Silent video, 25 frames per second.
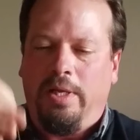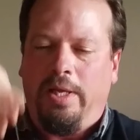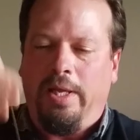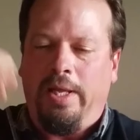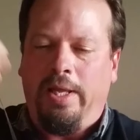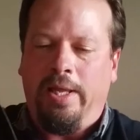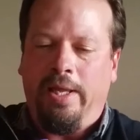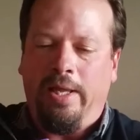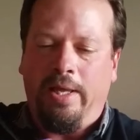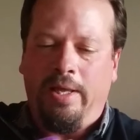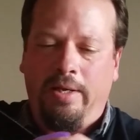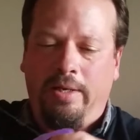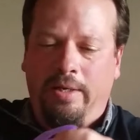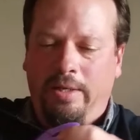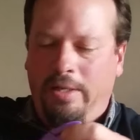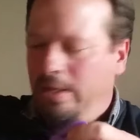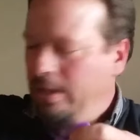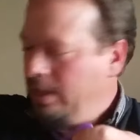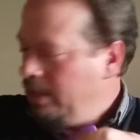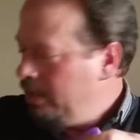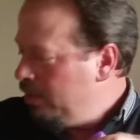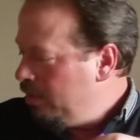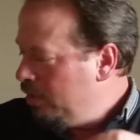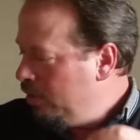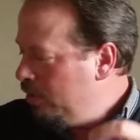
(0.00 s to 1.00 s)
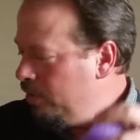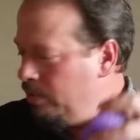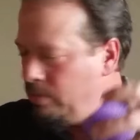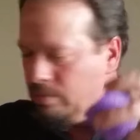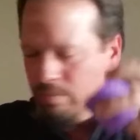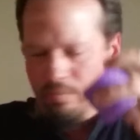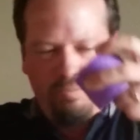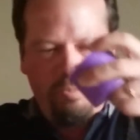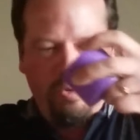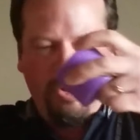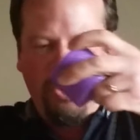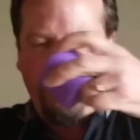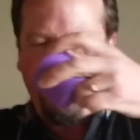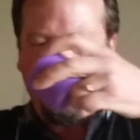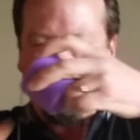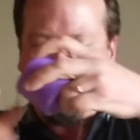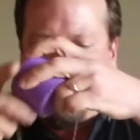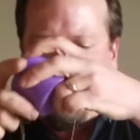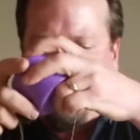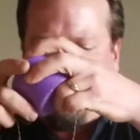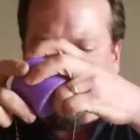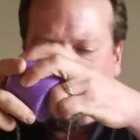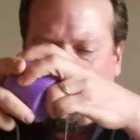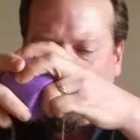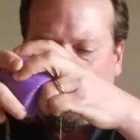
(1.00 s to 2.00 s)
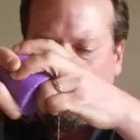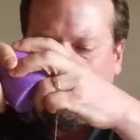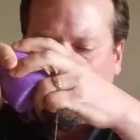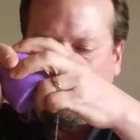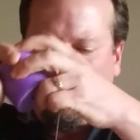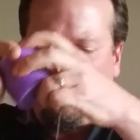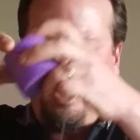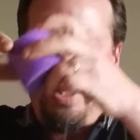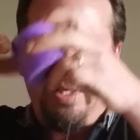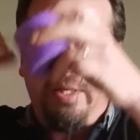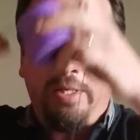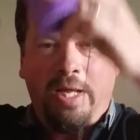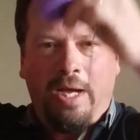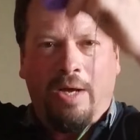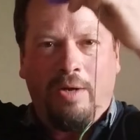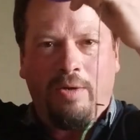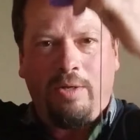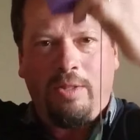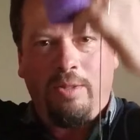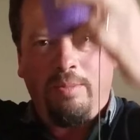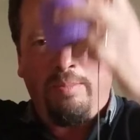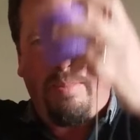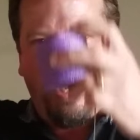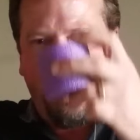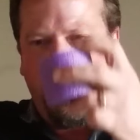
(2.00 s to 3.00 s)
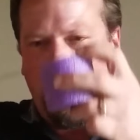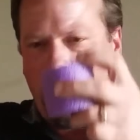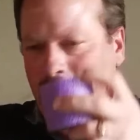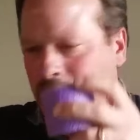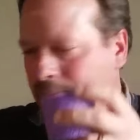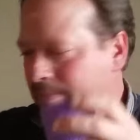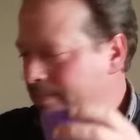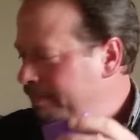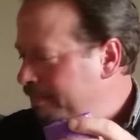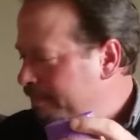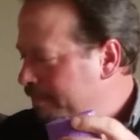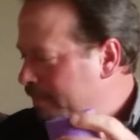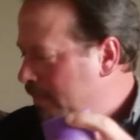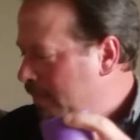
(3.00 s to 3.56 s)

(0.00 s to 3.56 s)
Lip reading: and when you drop your real weed down to the bottom,